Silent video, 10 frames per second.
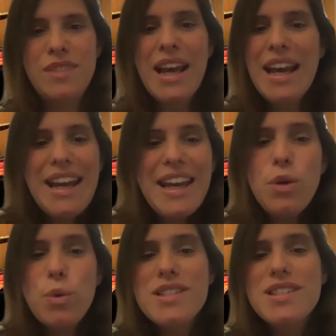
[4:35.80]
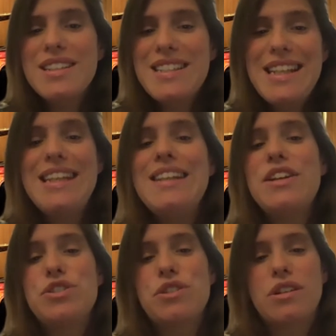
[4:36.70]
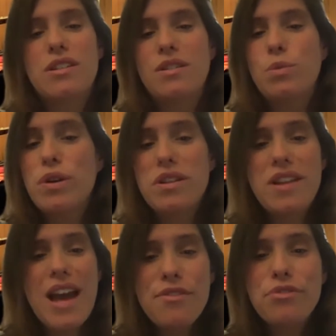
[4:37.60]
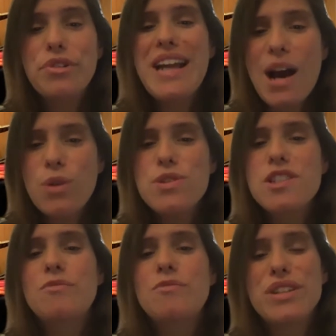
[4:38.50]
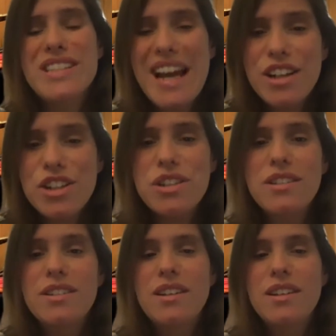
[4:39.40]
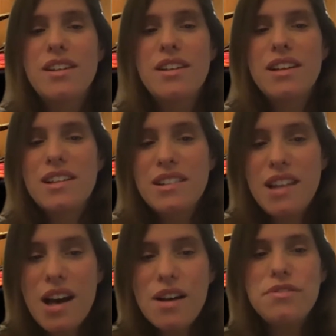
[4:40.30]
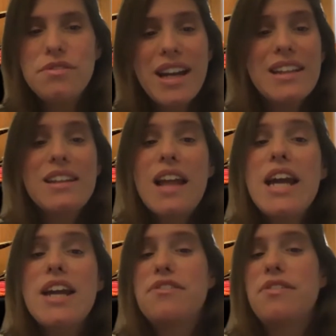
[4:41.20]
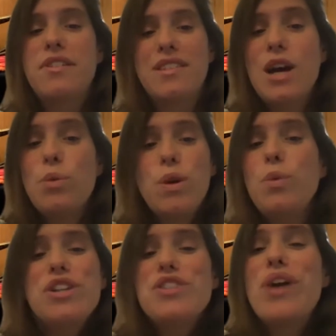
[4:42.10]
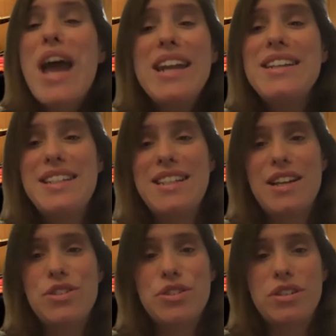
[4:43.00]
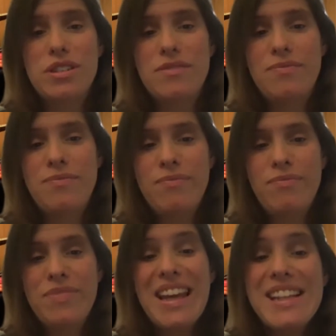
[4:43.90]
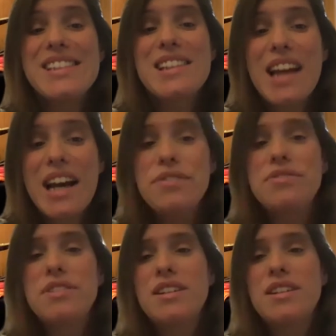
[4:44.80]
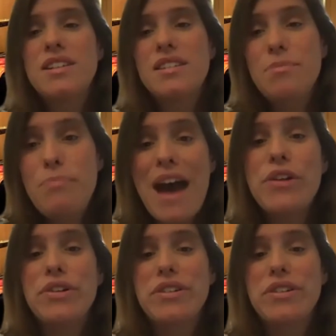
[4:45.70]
He was a teenager worth every ounce of protection, love, and life that we wish for any teenager. His life mattered.